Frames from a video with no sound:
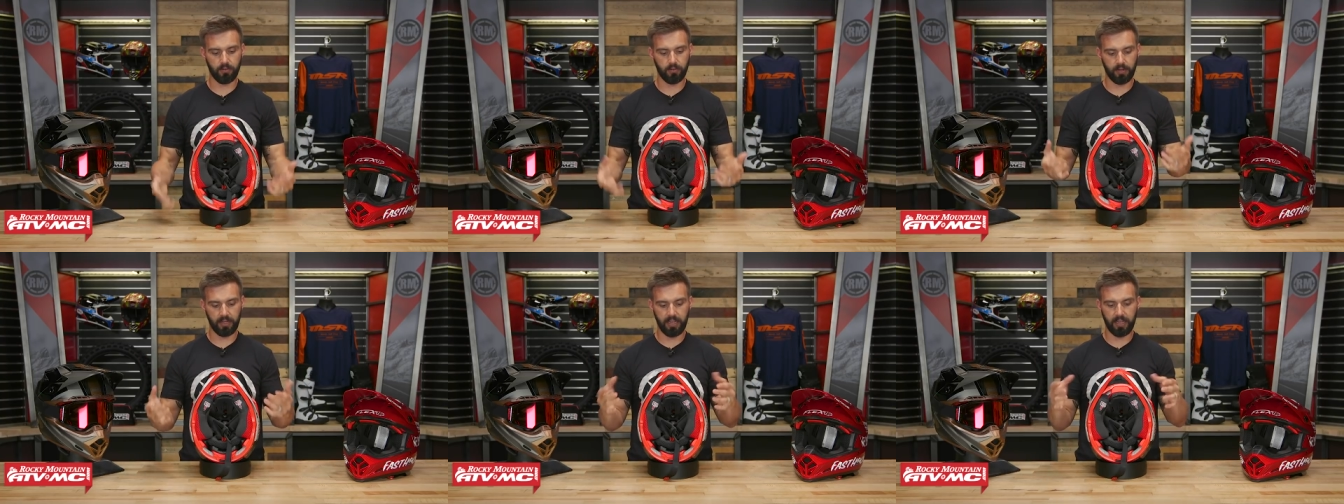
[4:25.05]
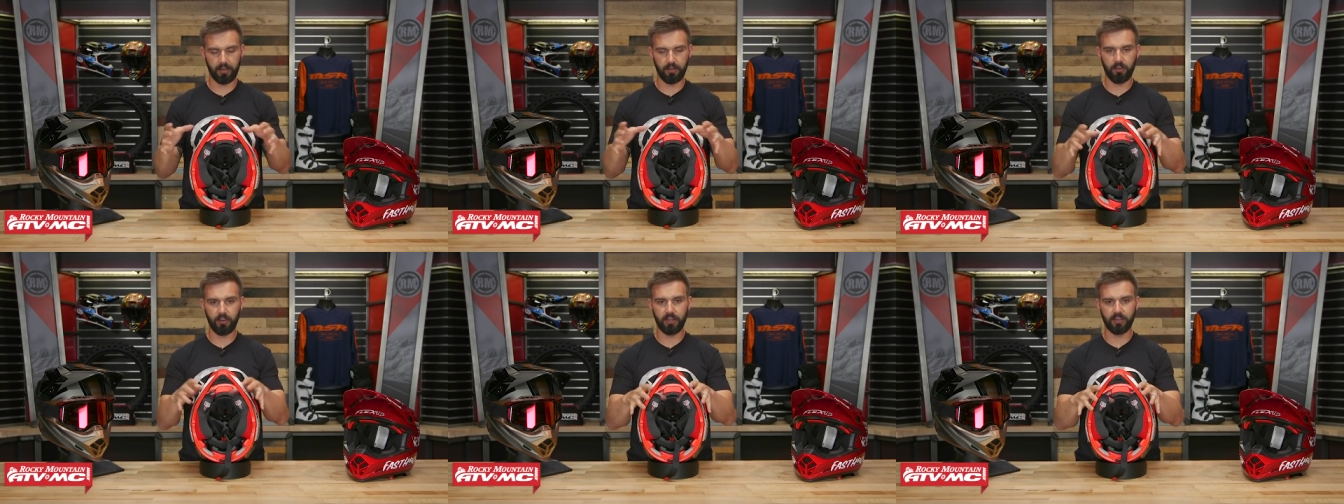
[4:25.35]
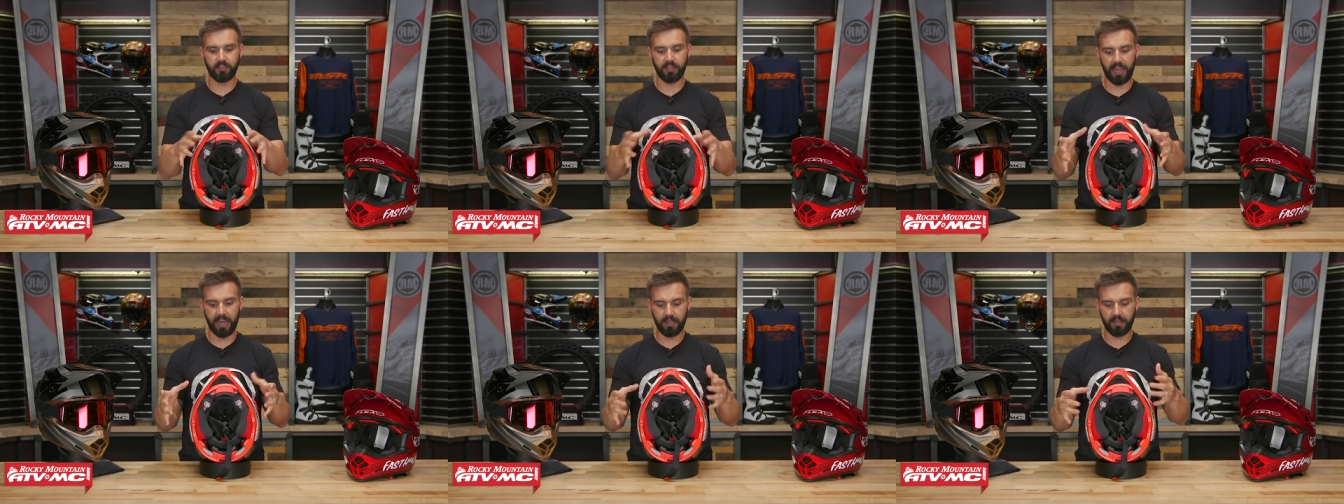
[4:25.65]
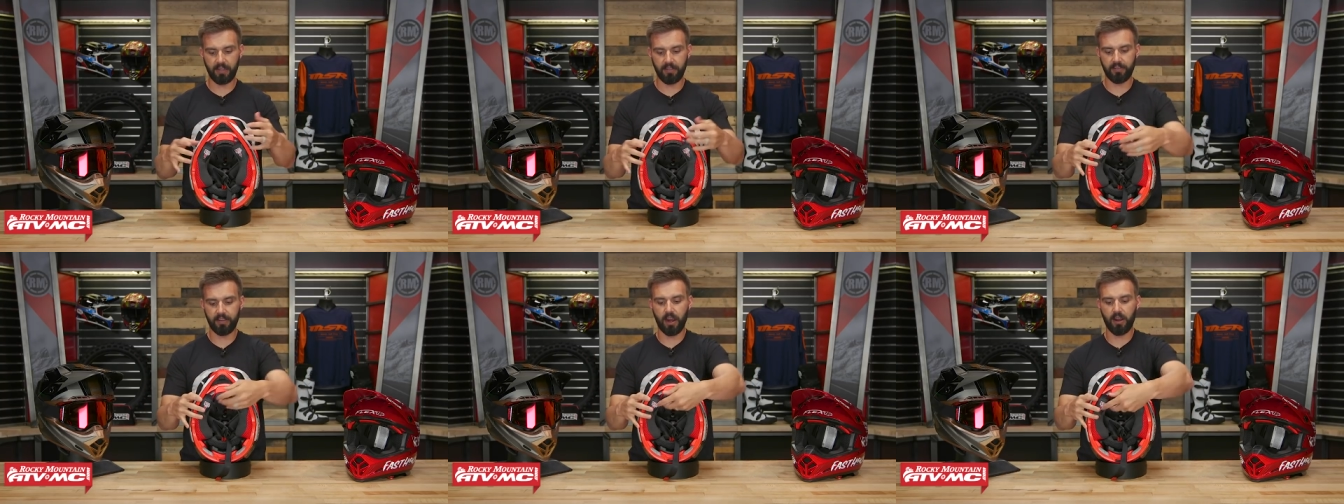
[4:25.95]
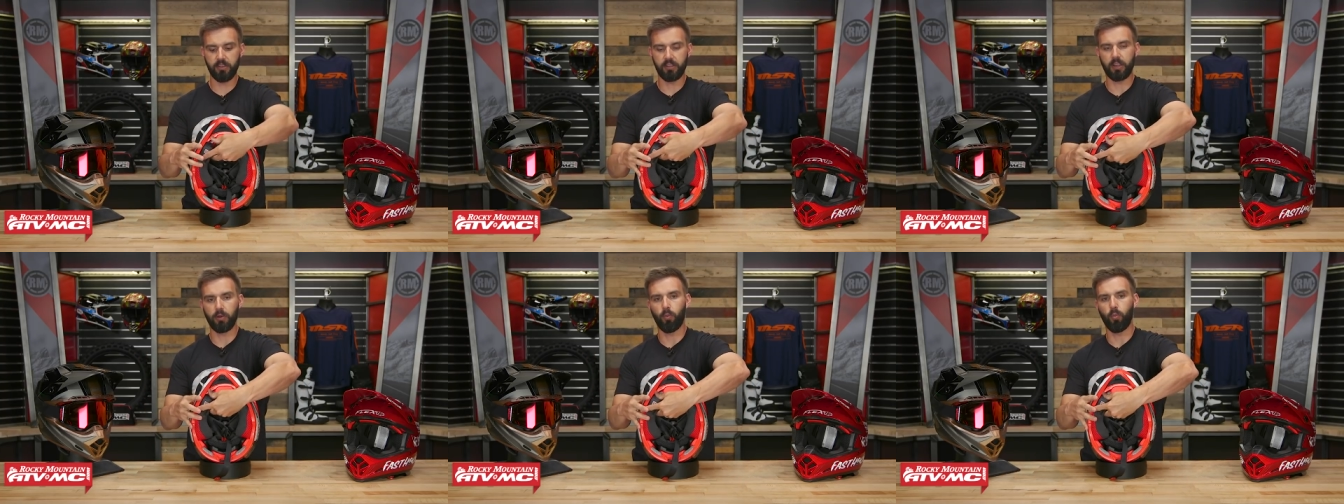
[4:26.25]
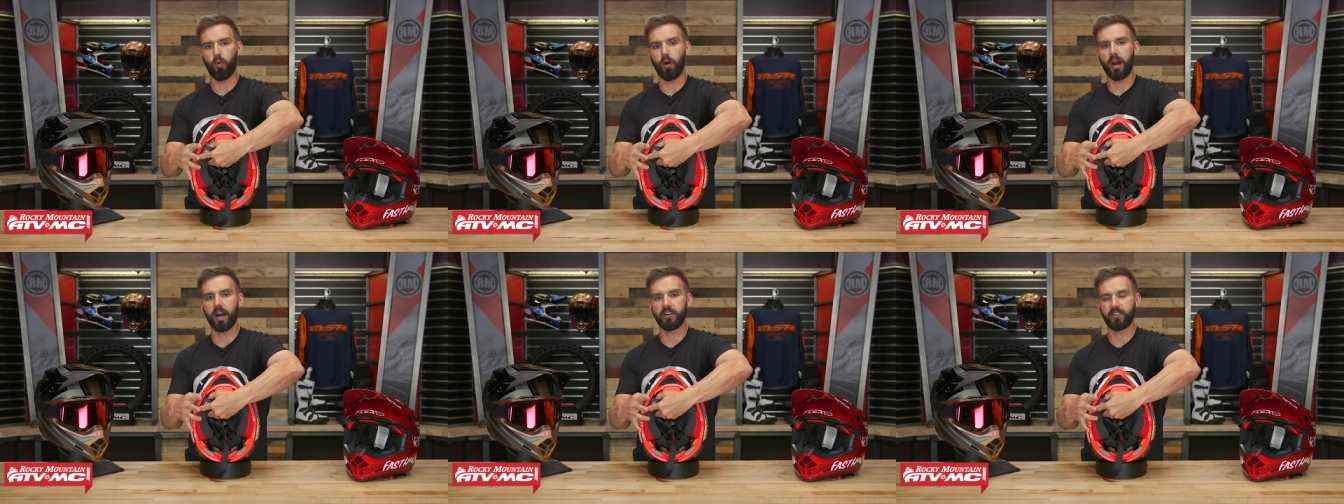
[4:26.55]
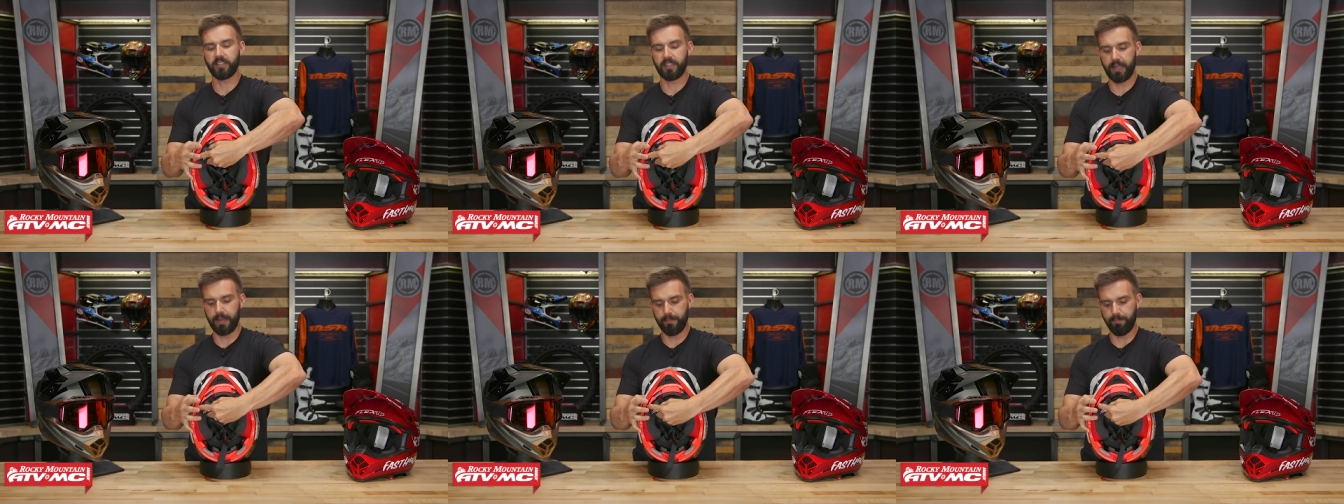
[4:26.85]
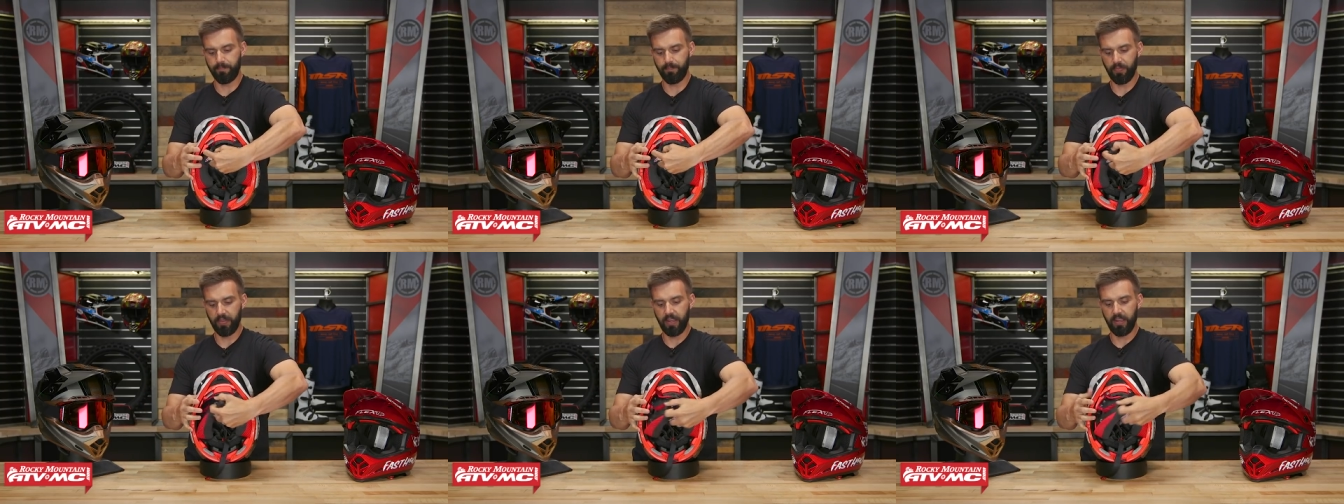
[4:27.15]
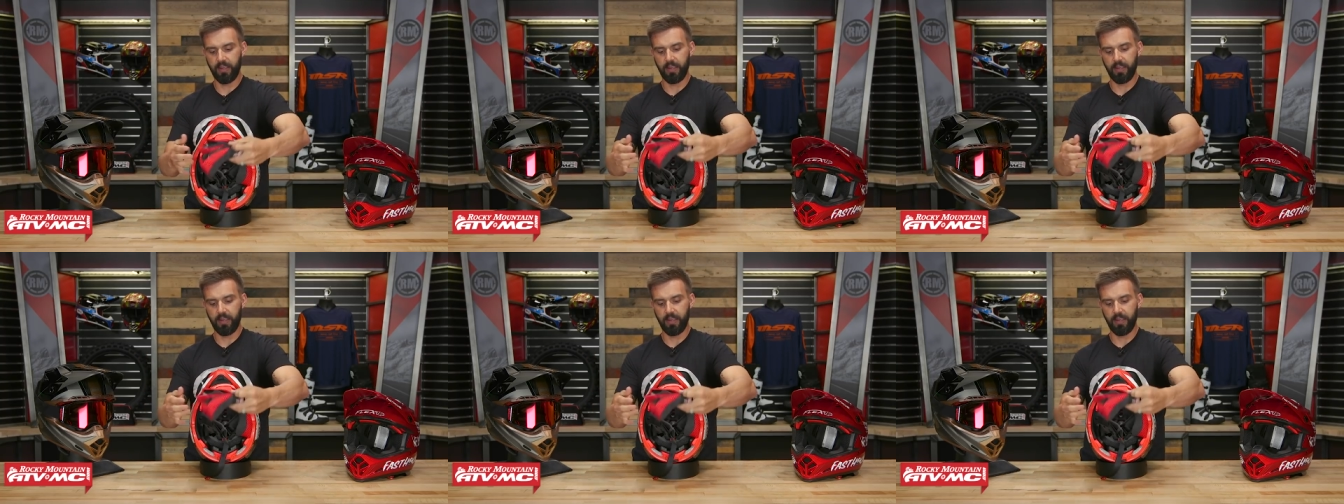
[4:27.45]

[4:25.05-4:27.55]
So again, you can take these out, you can wash them,